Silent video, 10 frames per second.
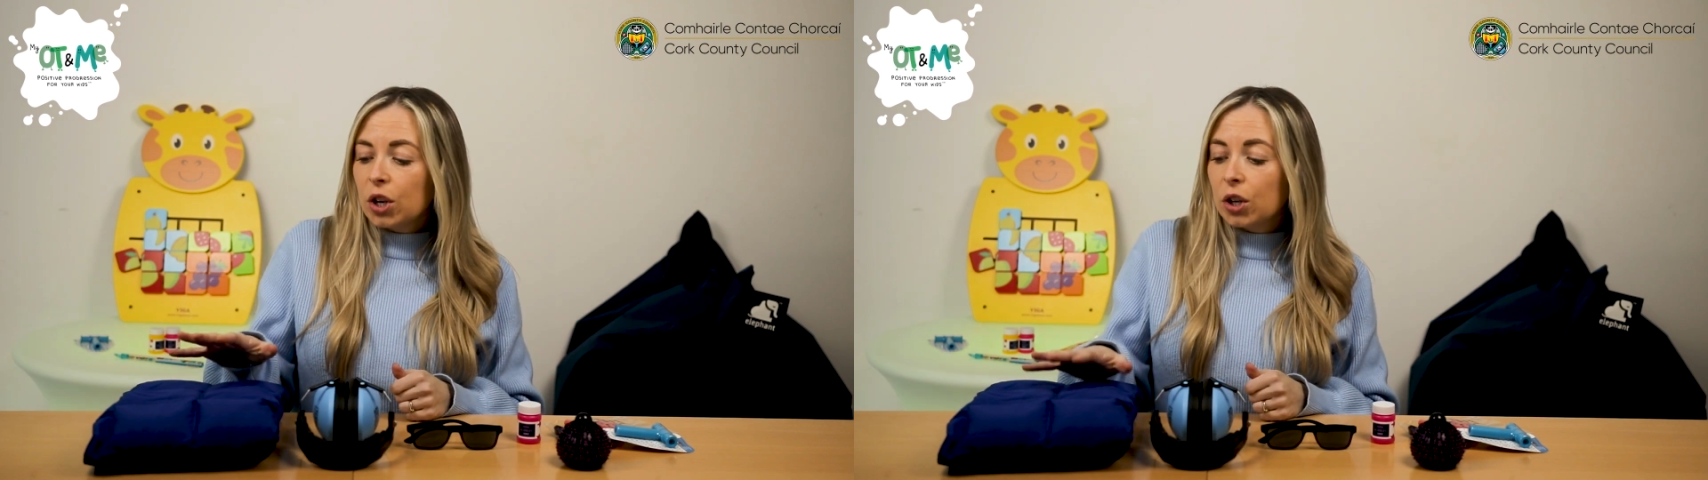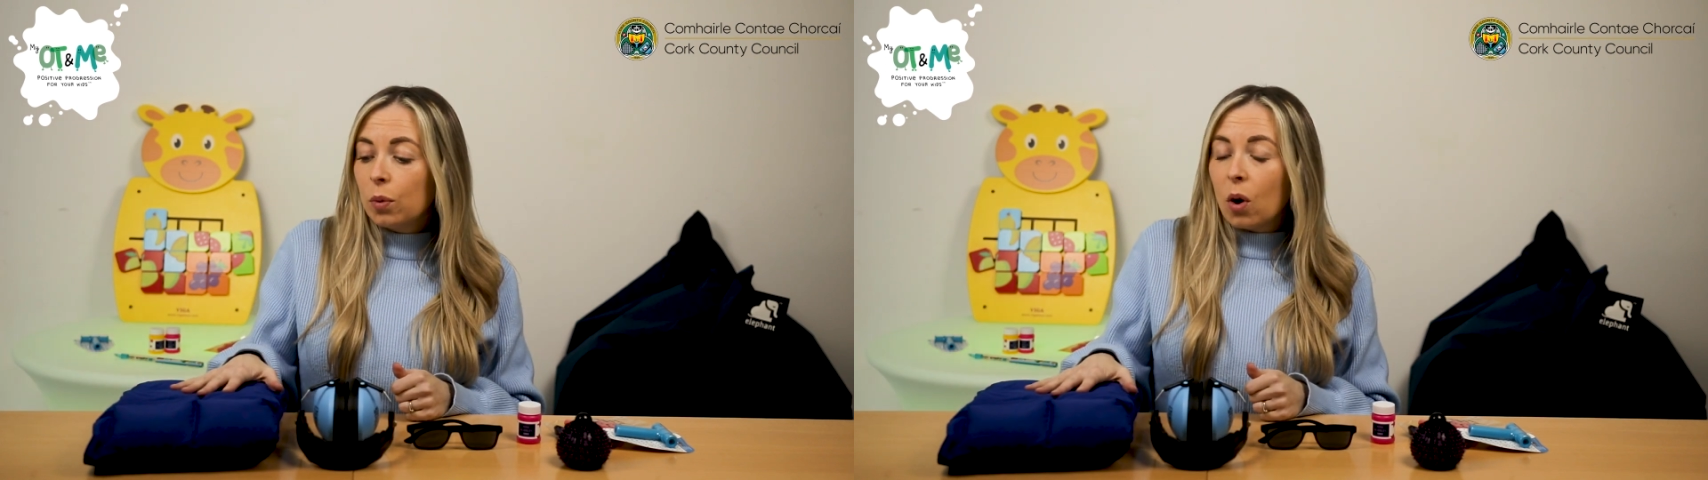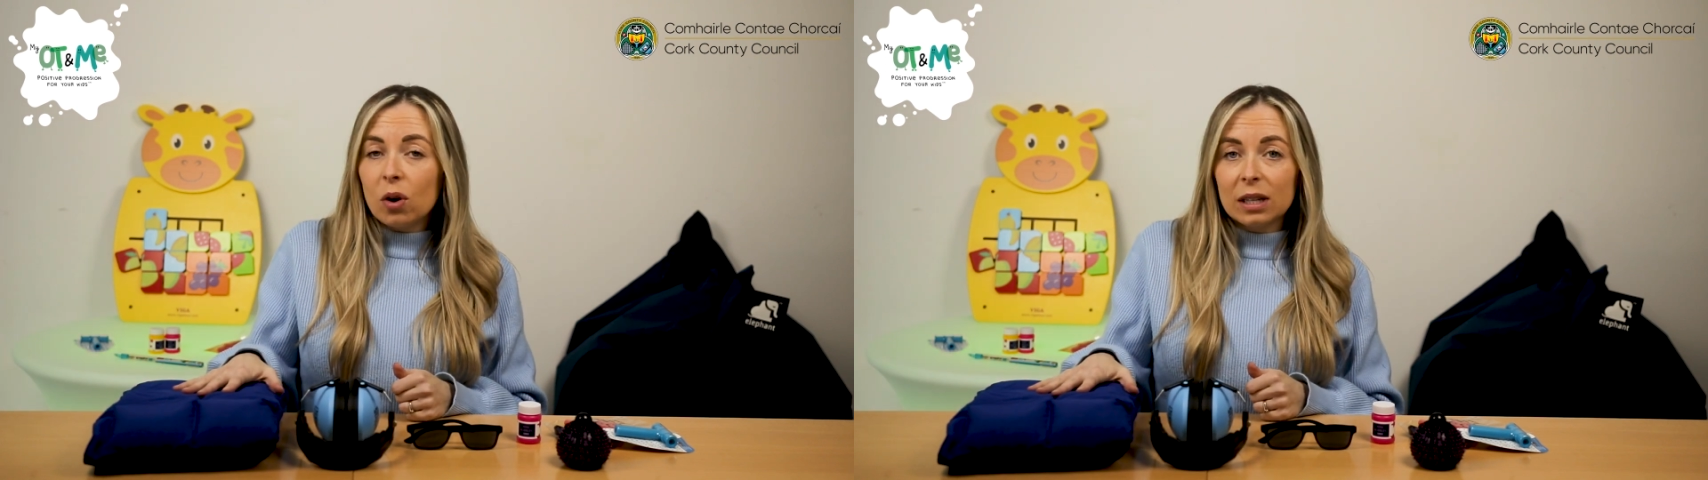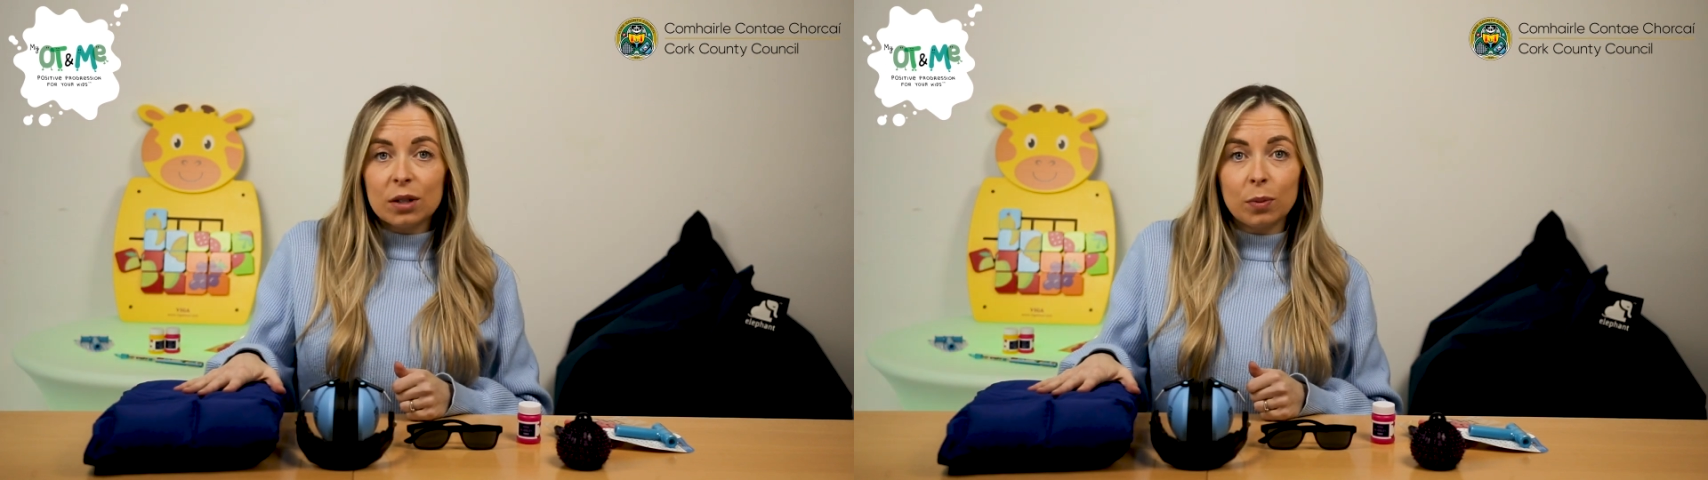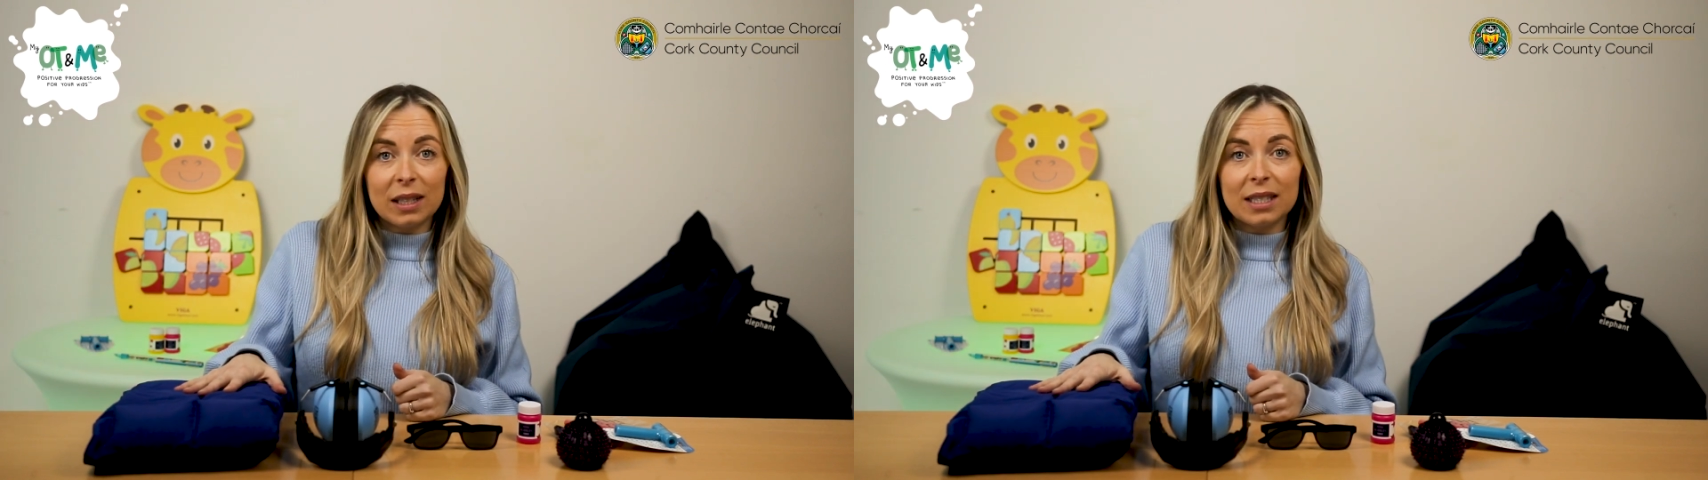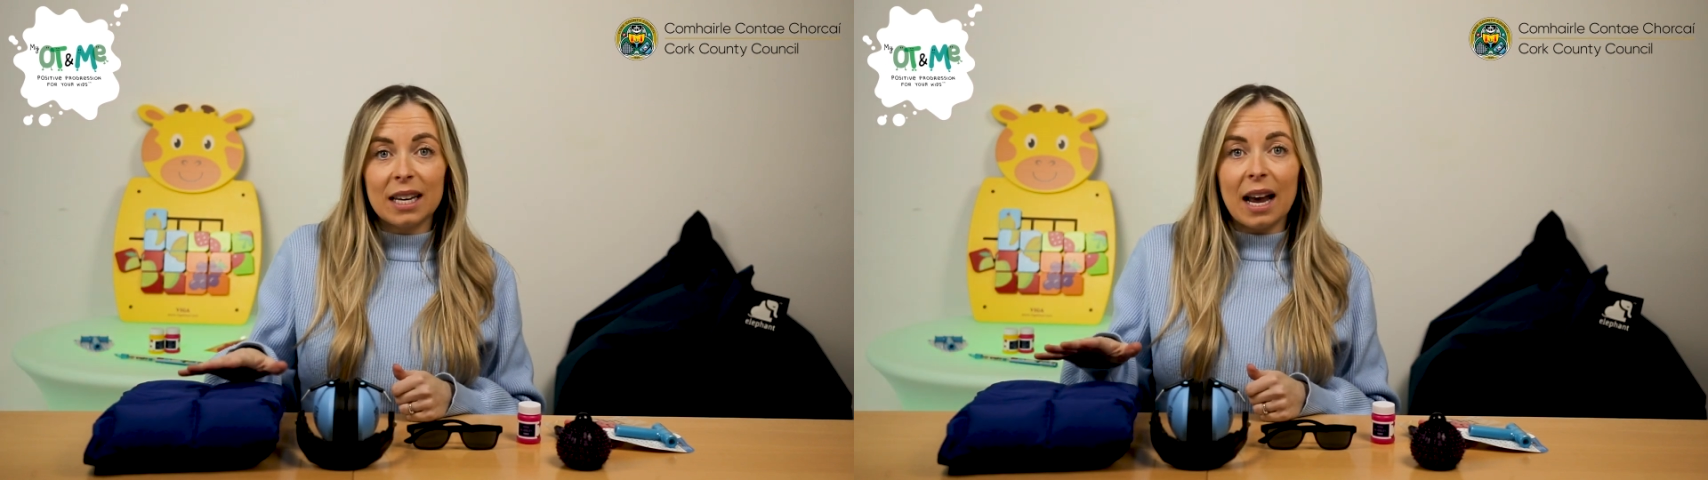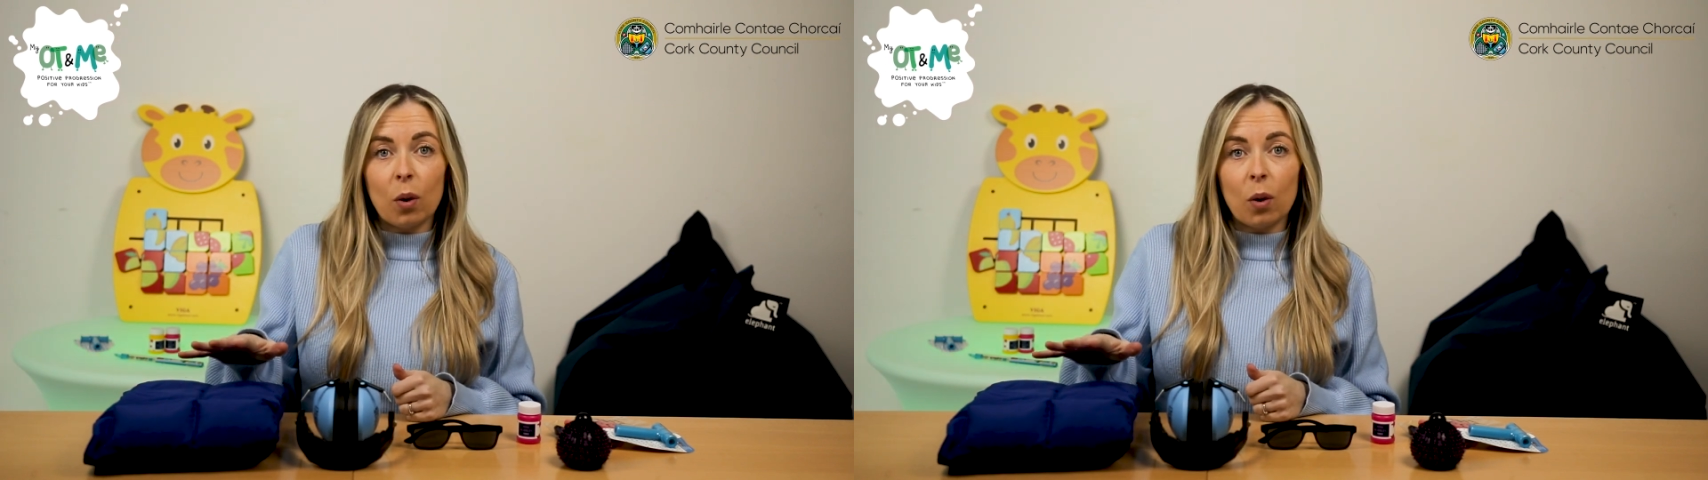You also will see